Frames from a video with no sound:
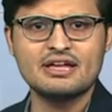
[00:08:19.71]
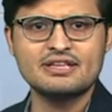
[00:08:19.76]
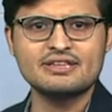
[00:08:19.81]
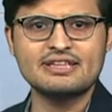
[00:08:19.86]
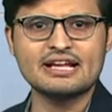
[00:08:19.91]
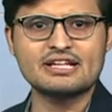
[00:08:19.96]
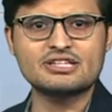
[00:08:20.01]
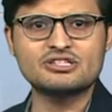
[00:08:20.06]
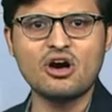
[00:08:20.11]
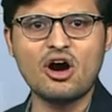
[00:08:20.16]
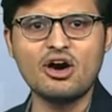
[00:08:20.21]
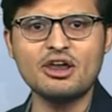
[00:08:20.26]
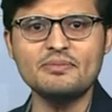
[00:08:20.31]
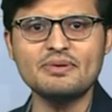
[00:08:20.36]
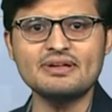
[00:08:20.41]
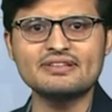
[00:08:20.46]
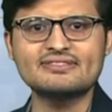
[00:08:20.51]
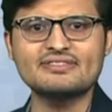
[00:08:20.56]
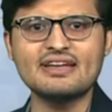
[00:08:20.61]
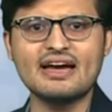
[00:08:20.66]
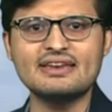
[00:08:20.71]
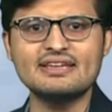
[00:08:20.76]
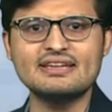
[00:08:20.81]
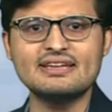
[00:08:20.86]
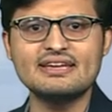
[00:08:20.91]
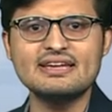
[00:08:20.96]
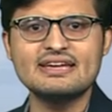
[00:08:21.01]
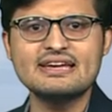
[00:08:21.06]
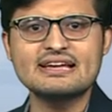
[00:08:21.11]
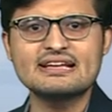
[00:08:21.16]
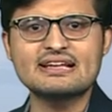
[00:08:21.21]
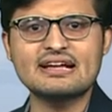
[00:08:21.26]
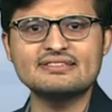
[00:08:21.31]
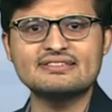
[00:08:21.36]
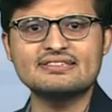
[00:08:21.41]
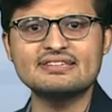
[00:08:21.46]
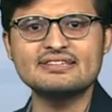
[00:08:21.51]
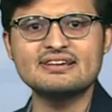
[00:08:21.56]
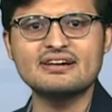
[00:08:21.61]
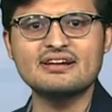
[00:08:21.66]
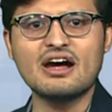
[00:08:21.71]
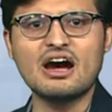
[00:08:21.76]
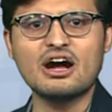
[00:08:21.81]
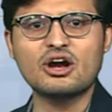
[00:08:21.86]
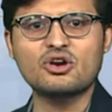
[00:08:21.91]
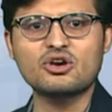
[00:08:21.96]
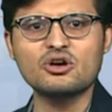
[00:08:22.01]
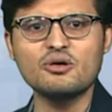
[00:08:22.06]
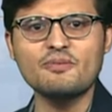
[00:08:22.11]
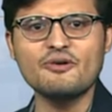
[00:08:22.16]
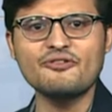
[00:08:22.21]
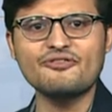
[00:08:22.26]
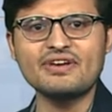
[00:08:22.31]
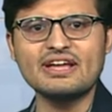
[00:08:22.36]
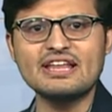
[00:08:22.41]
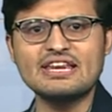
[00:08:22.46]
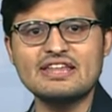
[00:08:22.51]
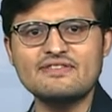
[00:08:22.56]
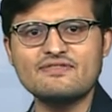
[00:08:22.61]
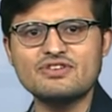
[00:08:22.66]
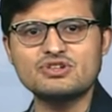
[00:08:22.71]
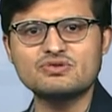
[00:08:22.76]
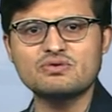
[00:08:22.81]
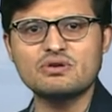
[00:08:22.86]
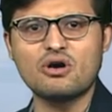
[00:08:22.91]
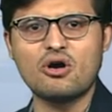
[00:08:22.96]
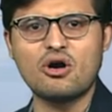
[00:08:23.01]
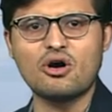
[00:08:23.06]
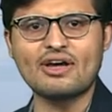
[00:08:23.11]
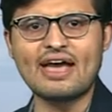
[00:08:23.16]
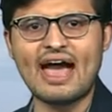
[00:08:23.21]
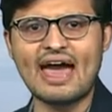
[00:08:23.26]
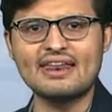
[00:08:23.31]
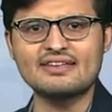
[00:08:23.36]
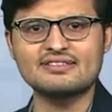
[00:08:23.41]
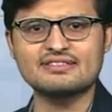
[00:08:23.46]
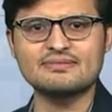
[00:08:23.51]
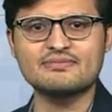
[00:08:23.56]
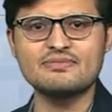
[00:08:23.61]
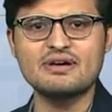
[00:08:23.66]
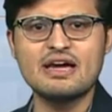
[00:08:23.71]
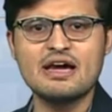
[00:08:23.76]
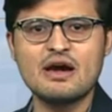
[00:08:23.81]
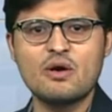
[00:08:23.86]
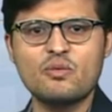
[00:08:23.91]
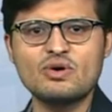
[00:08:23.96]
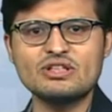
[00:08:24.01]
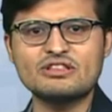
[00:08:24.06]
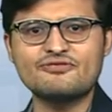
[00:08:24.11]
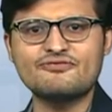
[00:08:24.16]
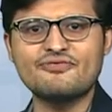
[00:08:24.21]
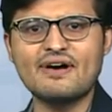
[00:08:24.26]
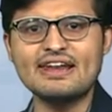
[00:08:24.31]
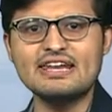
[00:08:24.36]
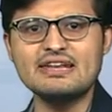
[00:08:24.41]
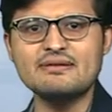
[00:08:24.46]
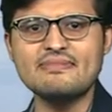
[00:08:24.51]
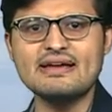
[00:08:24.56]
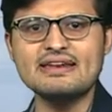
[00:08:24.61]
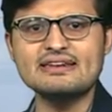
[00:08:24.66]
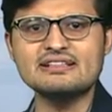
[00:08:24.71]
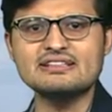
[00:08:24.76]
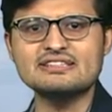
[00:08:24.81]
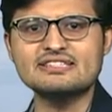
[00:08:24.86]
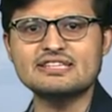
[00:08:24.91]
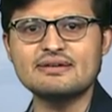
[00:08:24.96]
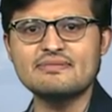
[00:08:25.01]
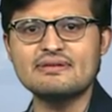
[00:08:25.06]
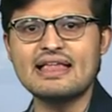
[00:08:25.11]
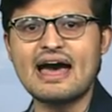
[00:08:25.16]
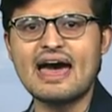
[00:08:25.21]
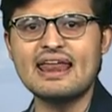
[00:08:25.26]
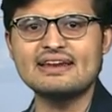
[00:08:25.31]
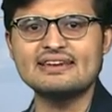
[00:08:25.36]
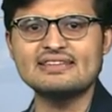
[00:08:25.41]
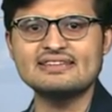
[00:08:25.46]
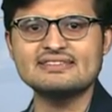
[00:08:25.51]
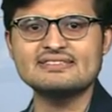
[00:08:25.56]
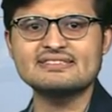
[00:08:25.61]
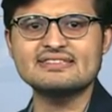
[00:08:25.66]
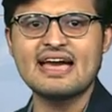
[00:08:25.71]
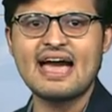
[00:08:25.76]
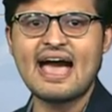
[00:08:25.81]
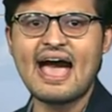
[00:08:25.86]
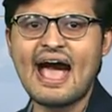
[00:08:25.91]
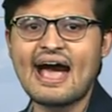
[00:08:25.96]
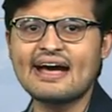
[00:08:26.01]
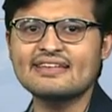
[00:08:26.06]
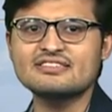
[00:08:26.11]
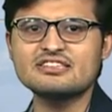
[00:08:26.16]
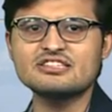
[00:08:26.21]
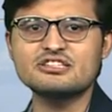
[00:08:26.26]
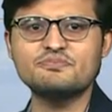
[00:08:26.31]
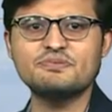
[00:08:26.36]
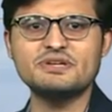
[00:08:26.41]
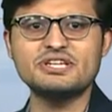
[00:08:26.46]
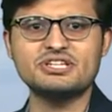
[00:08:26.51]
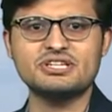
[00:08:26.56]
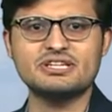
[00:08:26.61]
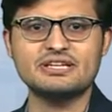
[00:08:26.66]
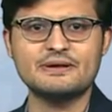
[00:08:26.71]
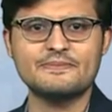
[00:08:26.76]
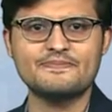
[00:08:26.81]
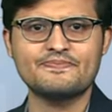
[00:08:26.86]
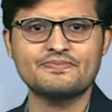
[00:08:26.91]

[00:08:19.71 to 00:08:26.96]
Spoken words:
Taxonomic study consider a group of individual organisms with fundamental similarities as a species.